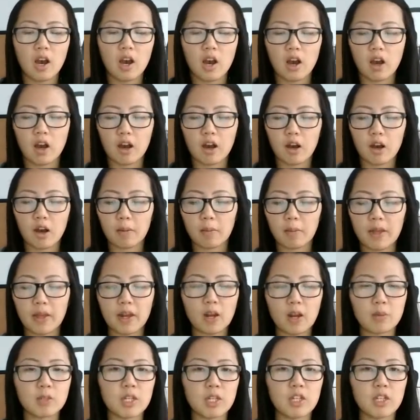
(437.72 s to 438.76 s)
And
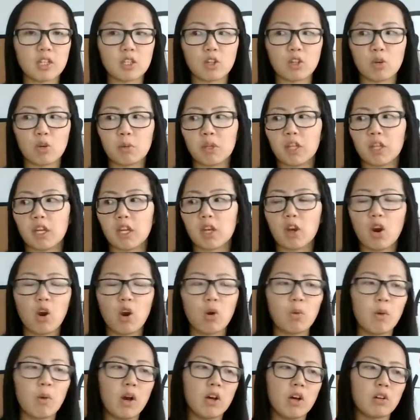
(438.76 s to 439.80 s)
upselling could be like,
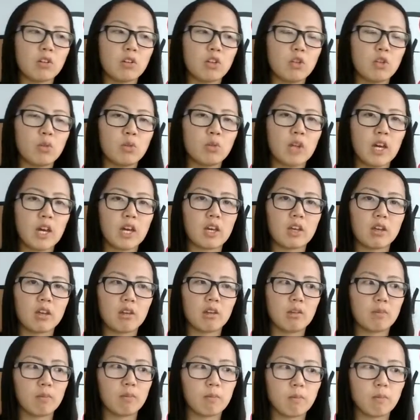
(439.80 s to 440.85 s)
oh, well, you like
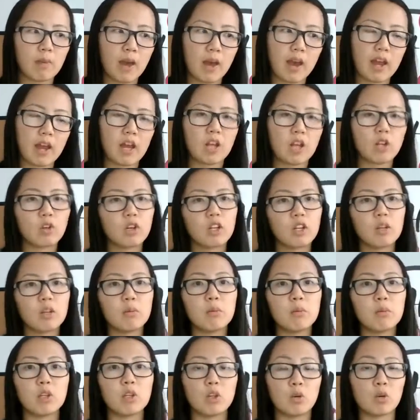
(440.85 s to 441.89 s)
that hand
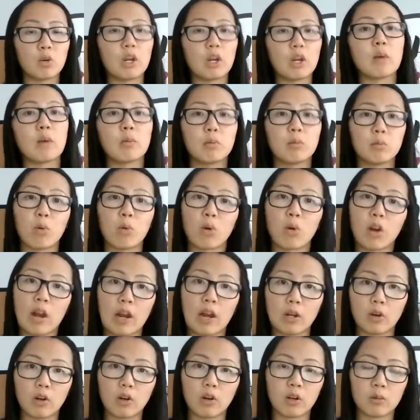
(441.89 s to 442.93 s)
cream and you get more
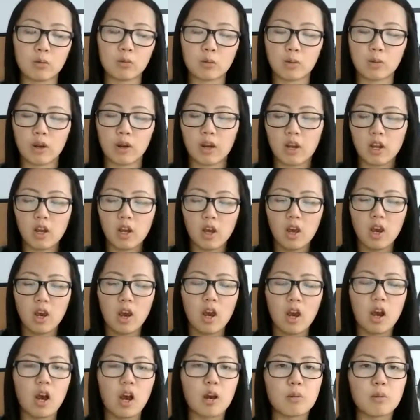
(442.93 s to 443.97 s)
hand creams, right?
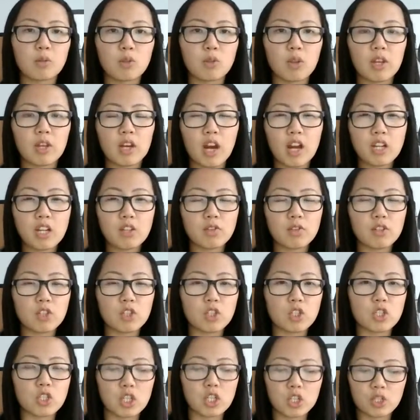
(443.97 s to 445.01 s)
So they're kind of
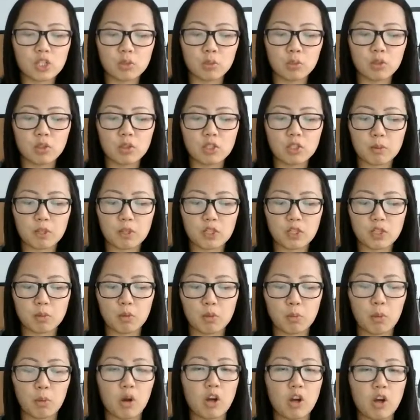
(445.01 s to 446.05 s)
interchangeable, especially
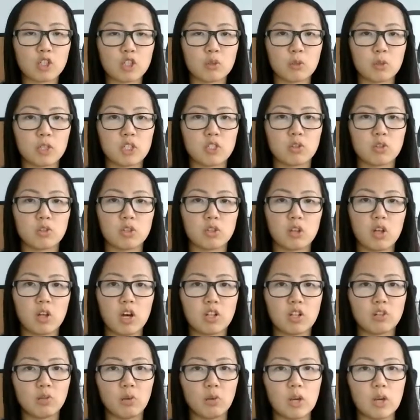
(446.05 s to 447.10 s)
with Posh, because there's a
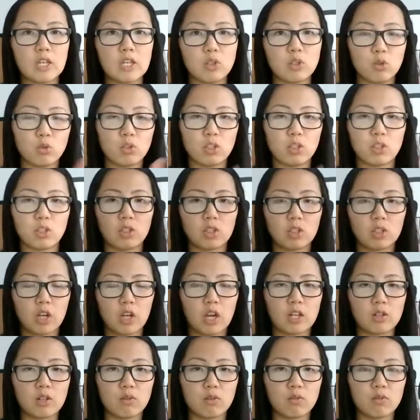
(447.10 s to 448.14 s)
lot of ways you can
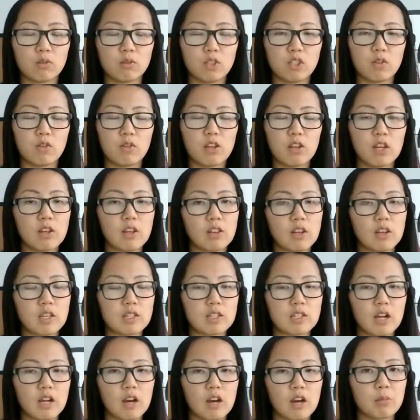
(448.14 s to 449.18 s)
kind of divvy
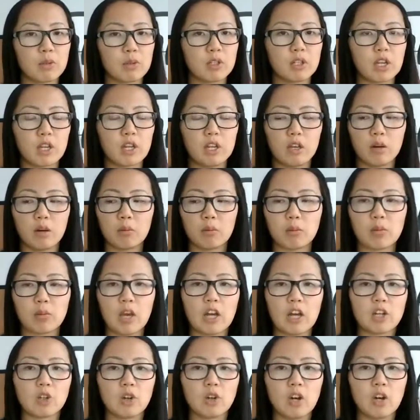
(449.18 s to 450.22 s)
things up and
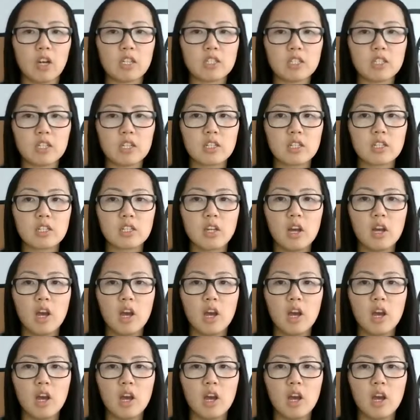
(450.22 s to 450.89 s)
categorize things.